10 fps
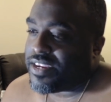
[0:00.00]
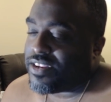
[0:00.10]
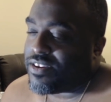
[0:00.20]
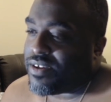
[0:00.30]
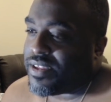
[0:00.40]

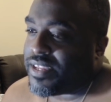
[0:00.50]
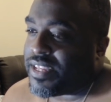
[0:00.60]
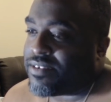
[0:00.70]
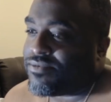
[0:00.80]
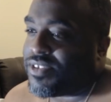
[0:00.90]
You know,
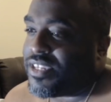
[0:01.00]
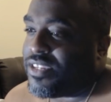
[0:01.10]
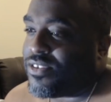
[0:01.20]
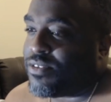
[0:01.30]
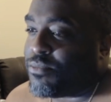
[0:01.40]
I don't think
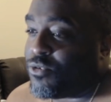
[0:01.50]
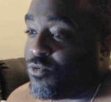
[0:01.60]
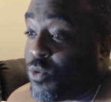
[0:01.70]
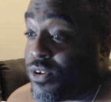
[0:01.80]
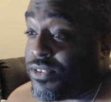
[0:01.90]
he's the most
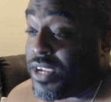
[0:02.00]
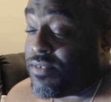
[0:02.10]
worthy